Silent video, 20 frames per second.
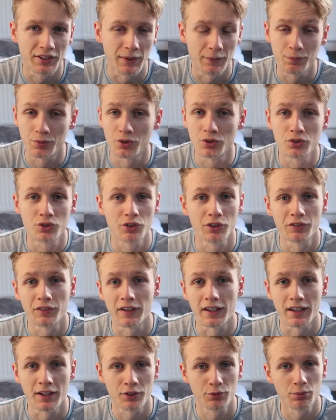tips and stuff
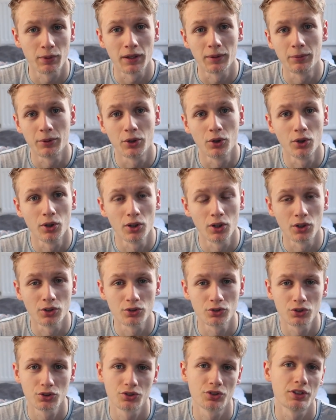like this while we go
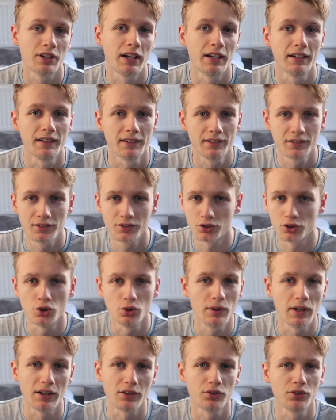along, just to kind of, so
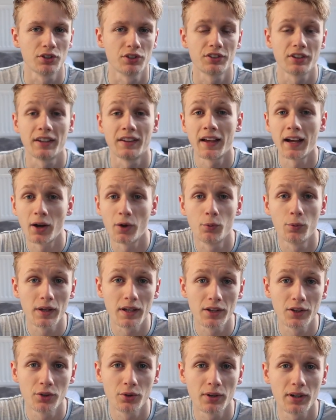you guys understand how
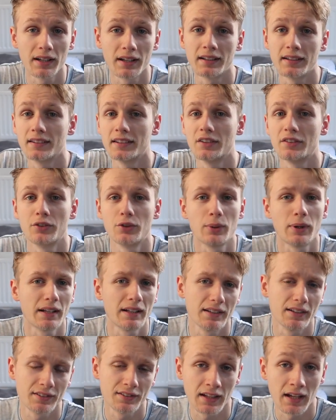we do it and give you
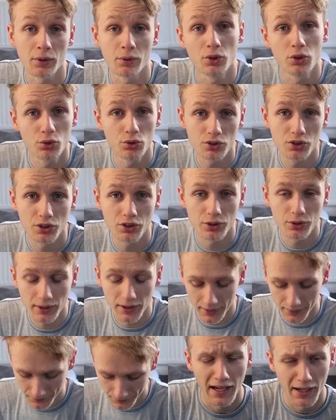ideas on how yous can do
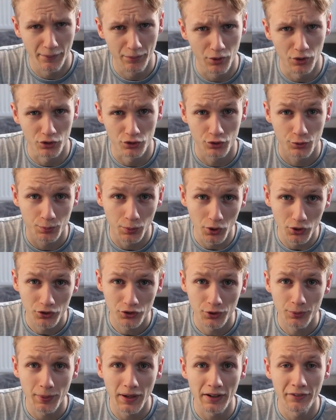it. I am not
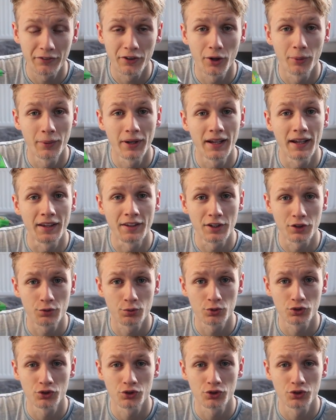sponsored by Furminator. This